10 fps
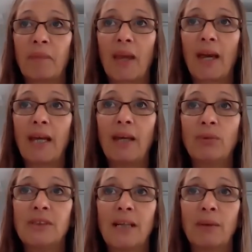He
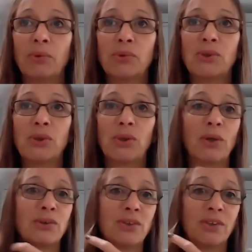was able to
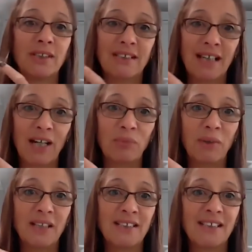go to the Scout
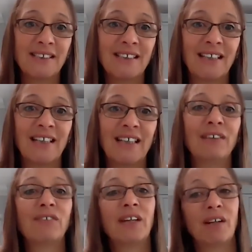meetings in the
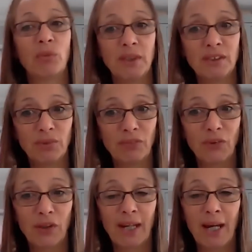evening and went to a
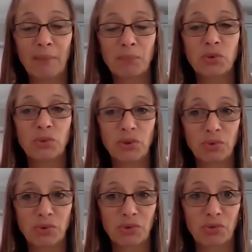few camps, which
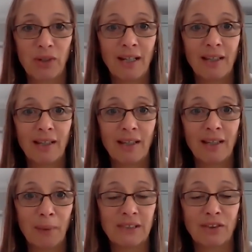was great.
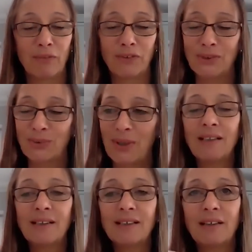And that built his
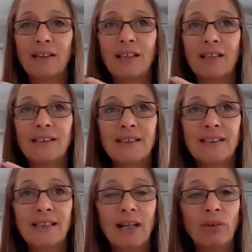confidence as well.
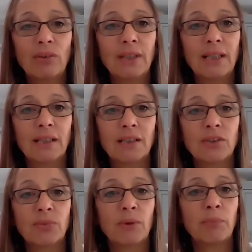And the
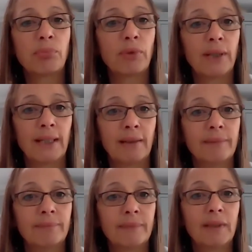Scout leaders were
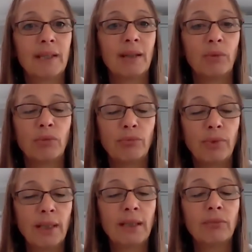brilliant. They were
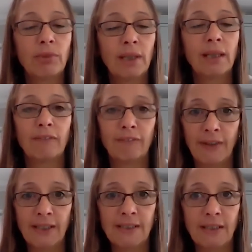really, really
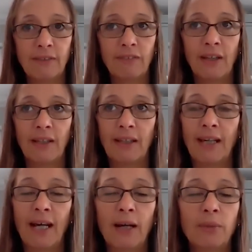inventive, and they
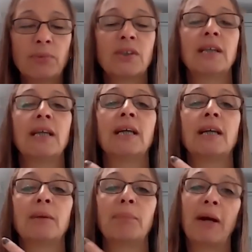helped the
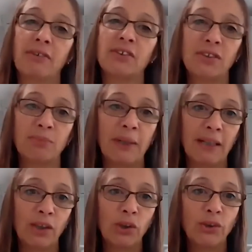parents to be
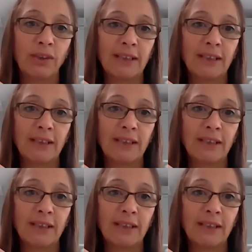included,